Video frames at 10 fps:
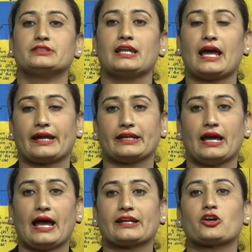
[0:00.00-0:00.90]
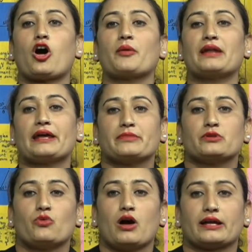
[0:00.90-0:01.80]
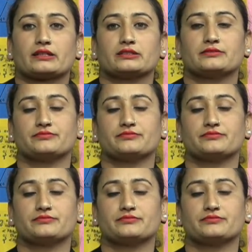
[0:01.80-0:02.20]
line. And curved line mean what?